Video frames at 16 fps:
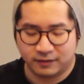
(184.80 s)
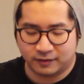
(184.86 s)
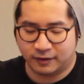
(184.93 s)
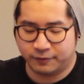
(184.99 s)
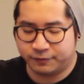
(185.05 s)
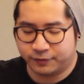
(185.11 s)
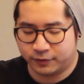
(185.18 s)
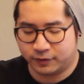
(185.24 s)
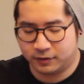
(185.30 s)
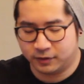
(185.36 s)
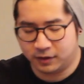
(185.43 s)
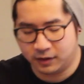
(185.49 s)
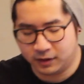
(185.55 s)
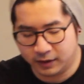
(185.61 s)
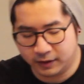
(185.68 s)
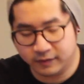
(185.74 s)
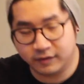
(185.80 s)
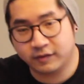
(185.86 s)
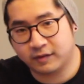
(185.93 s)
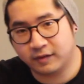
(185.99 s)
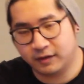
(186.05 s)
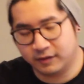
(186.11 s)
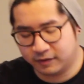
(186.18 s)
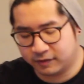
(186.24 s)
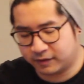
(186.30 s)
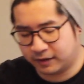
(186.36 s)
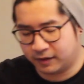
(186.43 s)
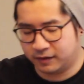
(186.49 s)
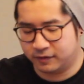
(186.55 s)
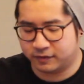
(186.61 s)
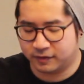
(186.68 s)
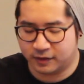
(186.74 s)
say for in this
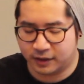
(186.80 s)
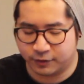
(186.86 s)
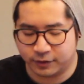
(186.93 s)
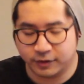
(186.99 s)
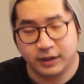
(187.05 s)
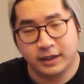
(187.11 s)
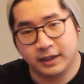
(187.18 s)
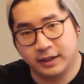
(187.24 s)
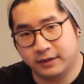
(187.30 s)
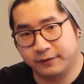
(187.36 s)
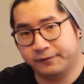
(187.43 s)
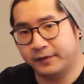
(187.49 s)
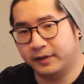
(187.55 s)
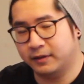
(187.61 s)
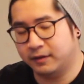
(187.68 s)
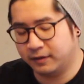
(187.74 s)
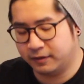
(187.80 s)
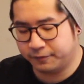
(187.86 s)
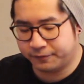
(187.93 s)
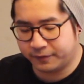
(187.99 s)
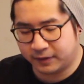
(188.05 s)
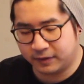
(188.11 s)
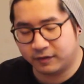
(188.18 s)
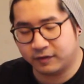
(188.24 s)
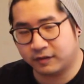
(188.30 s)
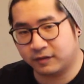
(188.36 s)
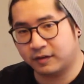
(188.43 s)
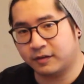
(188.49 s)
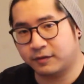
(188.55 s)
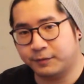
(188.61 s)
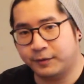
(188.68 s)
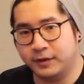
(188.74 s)
scenario, he defended
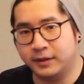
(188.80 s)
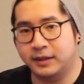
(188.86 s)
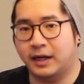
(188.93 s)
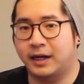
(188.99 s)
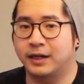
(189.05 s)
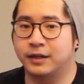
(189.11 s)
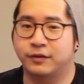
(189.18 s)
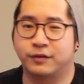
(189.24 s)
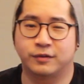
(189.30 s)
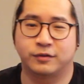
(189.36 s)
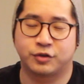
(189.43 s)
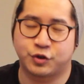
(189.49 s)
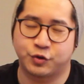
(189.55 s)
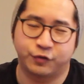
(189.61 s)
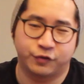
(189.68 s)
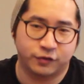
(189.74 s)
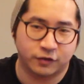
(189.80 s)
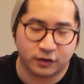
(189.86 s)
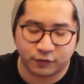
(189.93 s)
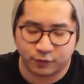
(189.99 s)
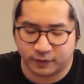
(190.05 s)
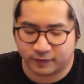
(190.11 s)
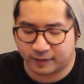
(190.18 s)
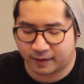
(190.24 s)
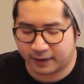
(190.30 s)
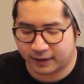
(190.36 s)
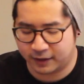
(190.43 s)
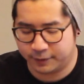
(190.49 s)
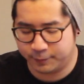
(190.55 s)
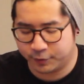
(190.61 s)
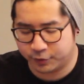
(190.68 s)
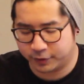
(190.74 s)
successfully. I choose not to attack
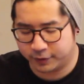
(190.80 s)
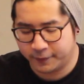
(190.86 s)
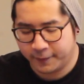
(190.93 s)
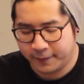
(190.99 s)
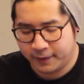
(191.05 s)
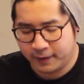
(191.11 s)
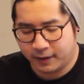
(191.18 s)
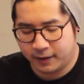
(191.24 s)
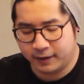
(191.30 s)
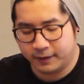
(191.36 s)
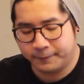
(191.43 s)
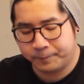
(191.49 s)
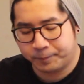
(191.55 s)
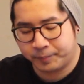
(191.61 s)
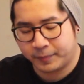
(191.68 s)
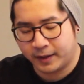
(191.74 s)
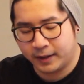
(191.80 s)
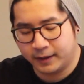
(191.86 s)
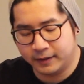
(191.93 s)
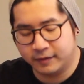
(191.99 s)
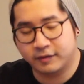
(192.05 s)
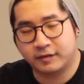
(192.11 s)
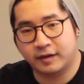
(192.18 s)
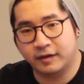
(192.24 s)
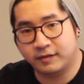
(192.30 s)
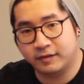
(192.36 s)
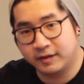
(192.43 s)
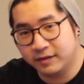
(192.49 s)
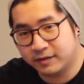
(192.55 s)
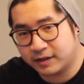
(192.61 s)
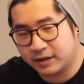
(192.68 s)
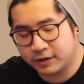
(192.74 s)
anymore. In this case,
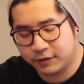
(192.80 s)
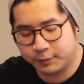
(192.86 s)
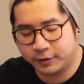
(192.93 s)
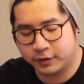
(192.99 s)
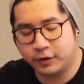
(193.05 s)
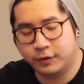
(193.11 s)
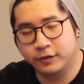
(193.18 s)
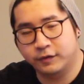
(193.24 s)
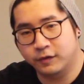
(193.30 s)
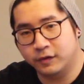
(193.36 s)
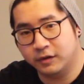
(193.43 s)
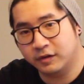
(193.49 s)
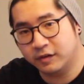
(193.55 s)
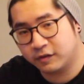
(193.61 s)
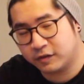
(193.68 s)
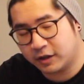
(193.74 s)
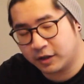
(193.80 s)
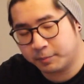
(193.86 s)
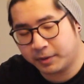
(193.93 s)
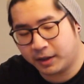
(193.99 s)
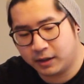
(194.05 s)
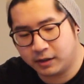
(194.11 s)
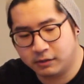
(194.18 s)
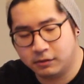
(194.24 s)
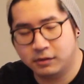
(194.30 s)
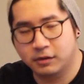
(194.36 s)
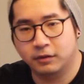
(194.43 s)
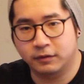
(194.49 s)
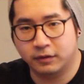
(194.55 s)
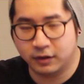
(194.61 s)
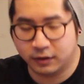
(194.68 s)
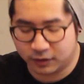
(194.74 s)
these cards would go into the discard pile.
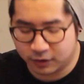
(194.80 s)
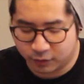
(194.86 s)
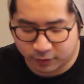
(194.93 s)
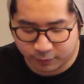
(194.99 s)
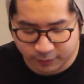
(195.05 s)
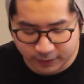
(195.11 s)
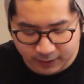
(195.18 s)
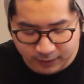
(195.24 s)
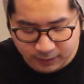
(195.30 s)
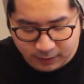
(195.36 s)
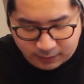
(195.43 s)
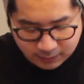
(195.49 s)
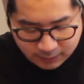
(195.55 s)
They go away.